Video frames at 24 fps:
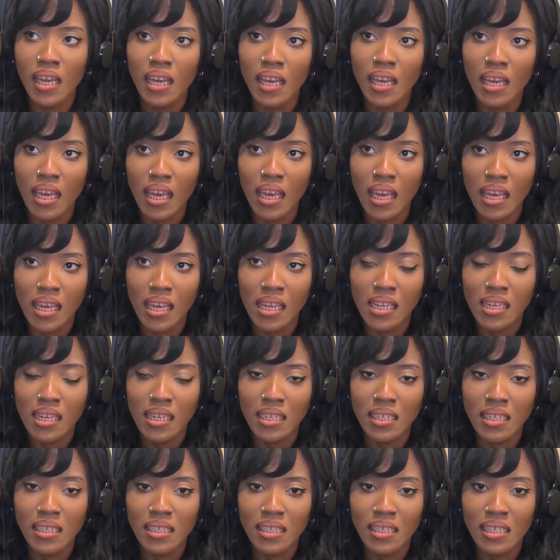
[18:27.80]
And
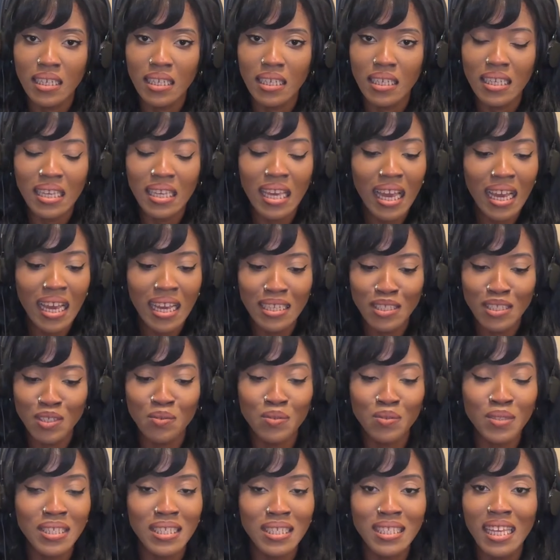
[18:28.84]
yeah, I just
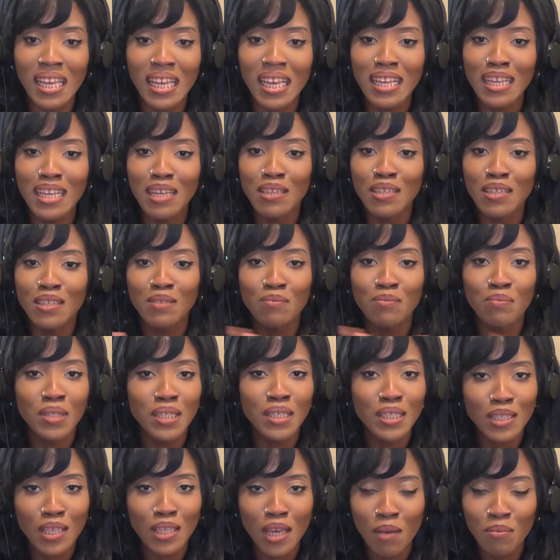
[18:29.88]
want to say,
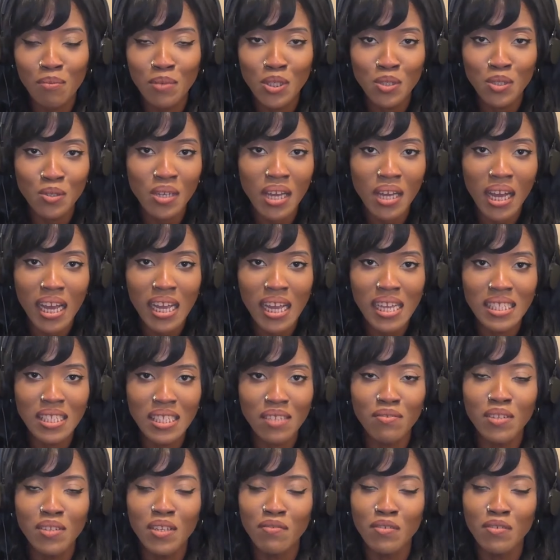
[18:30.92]
please comment, you guys,
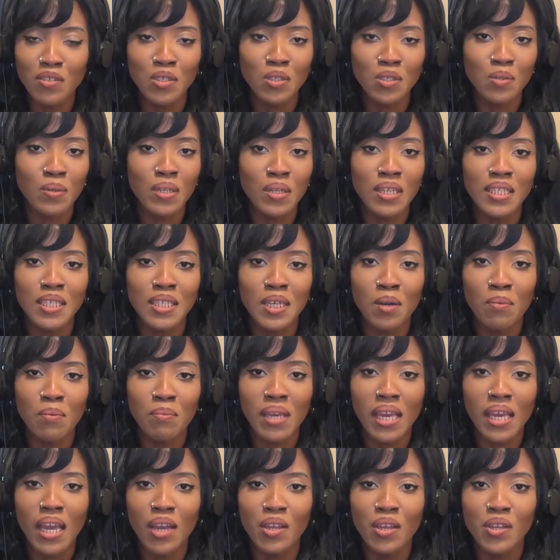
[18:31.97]
even if you just want to tell me
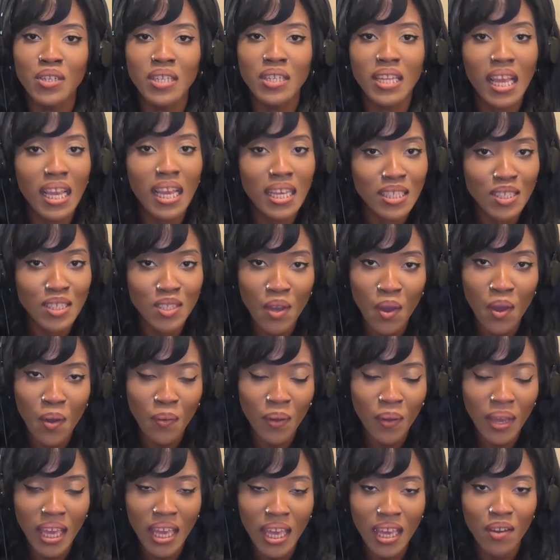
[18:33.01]
how your day is
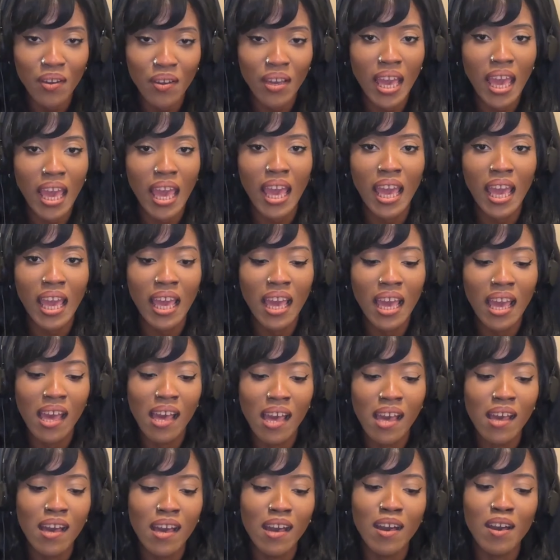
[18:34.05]
going, okay?
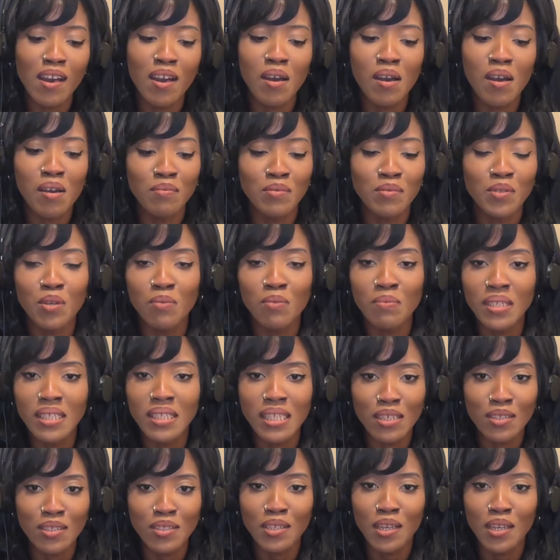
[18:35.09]
Don't be
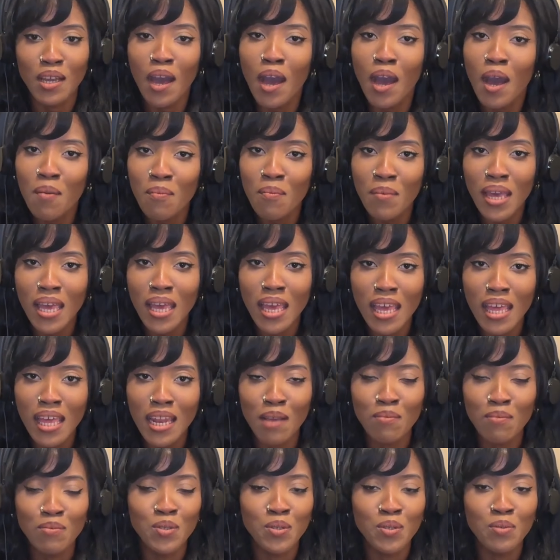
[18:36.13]
scared to comment.
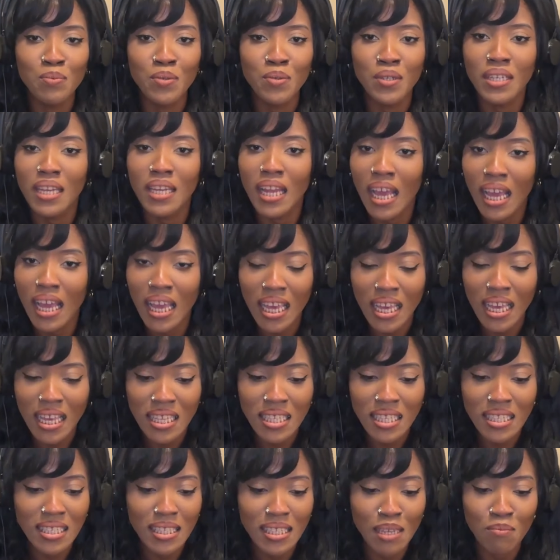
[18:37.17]
I'm super
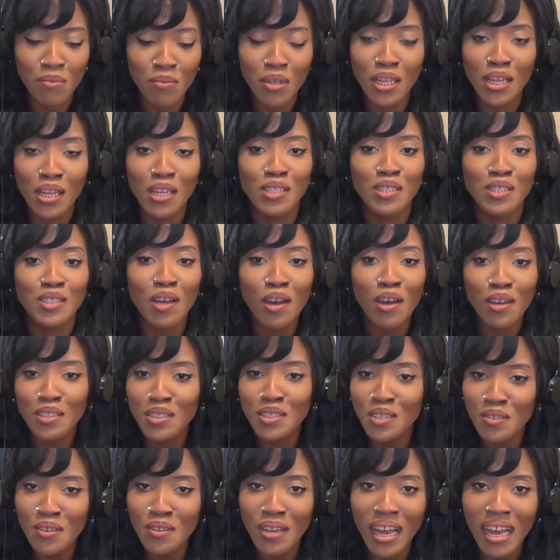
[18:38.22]
nice. I'm ready to talk to
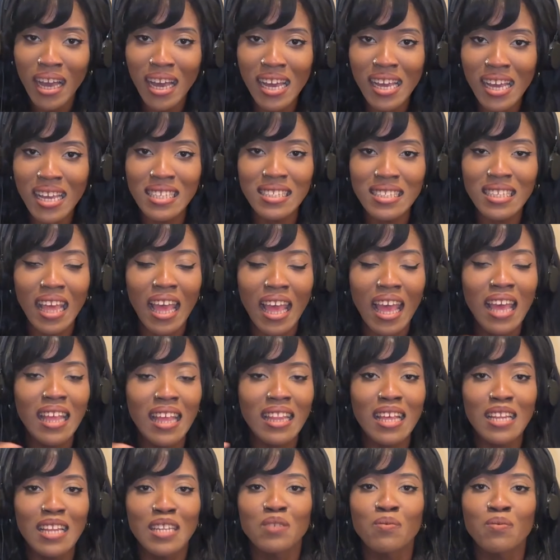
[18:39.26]
you guys.
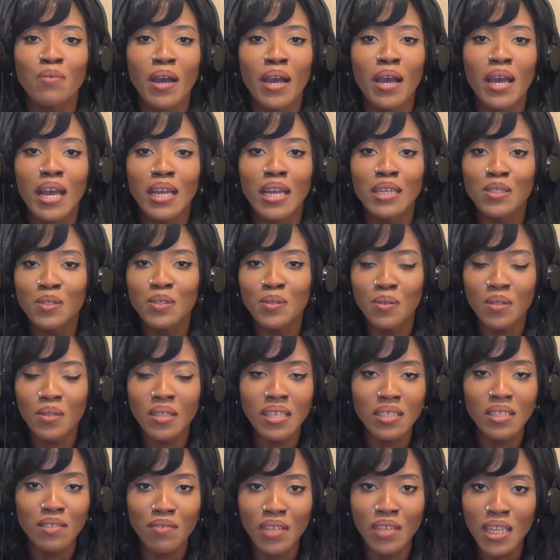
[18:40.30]
That is why I do
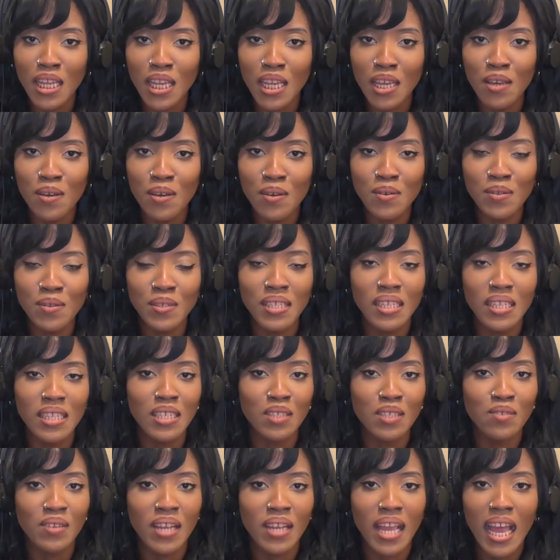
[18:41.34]
these videos and these
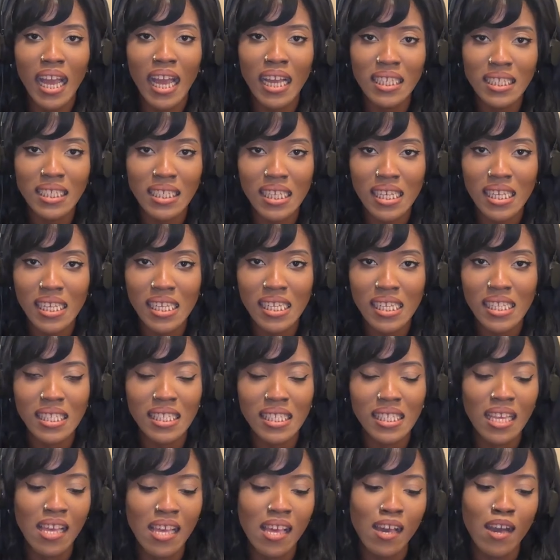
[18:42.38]
reactions.
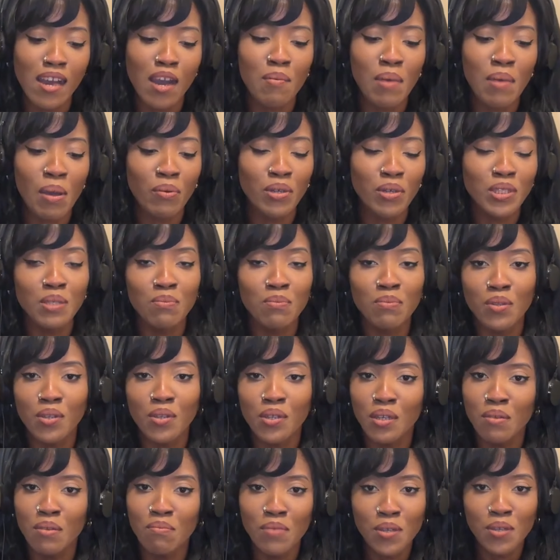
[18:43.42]
I want to build a
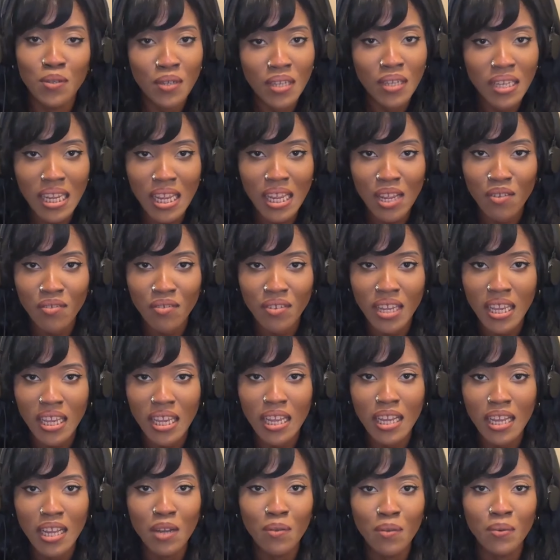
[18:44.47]
community over
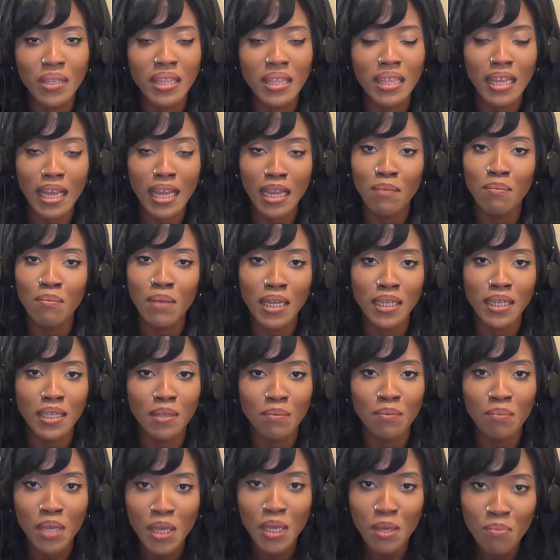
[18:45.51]
here with like-minded
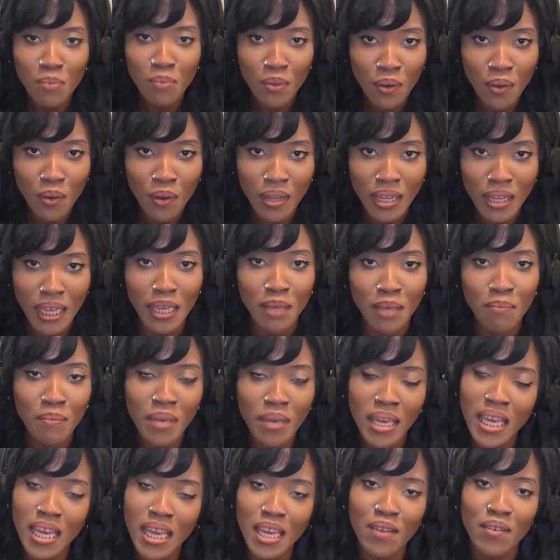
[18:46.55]
people like
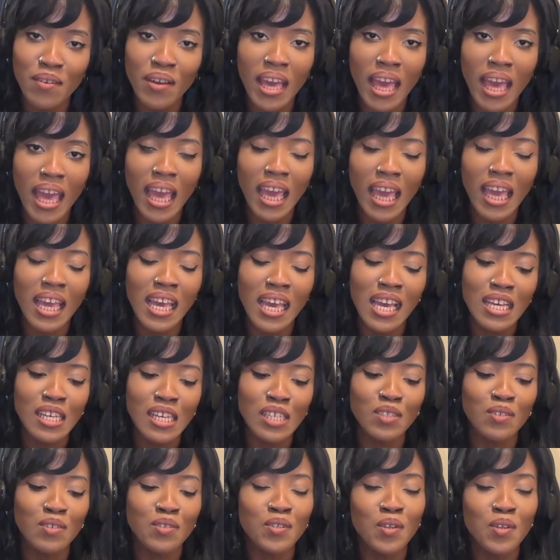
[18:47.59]
me, okay?
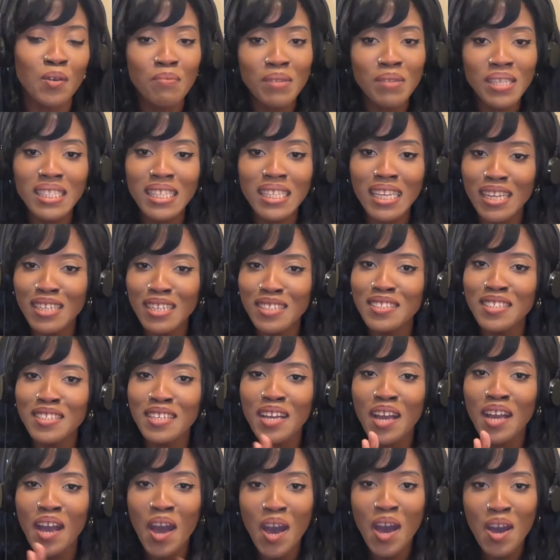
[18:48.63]
So don't be scared to
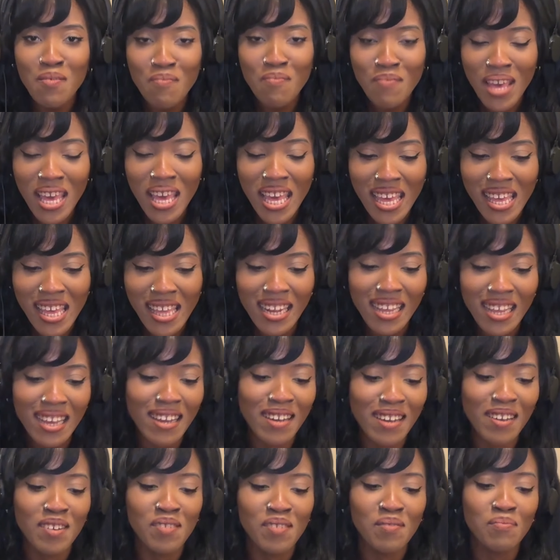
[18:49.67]
comment
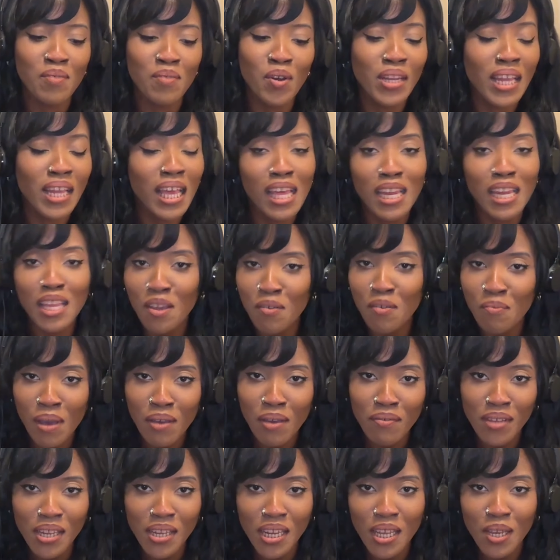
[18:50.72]
on any of my
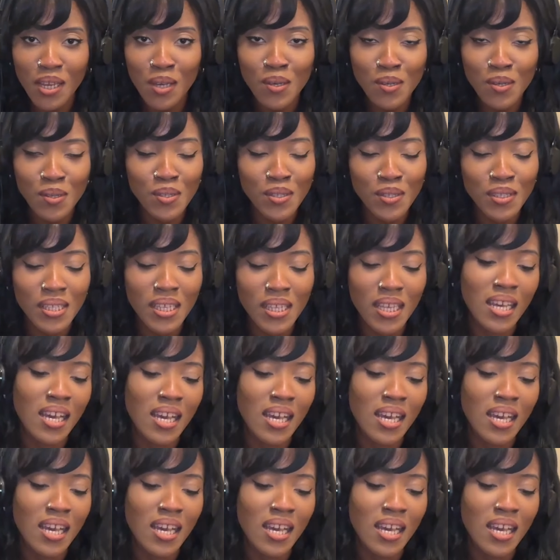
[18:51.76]
videos.